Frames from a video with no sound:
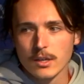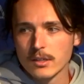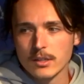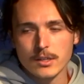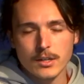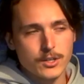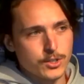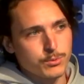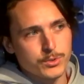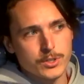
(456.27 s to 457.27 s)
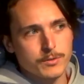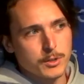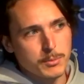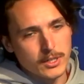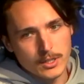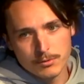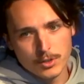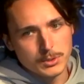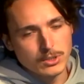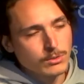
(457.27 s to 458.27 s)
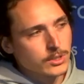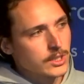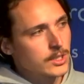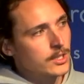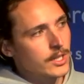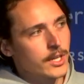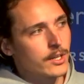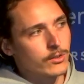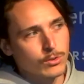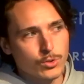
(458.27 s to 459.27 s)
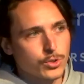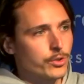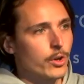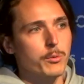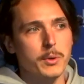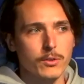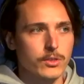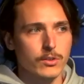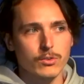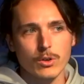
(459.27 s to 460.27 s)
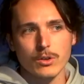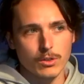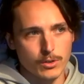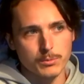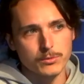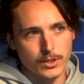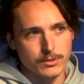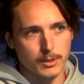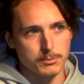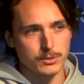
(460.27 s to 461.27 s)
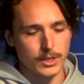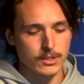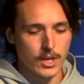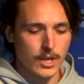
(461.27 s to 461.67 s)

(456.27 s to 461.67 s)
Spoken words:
here I just received some money from a user, and you should know about this on Ethereum, for example, right?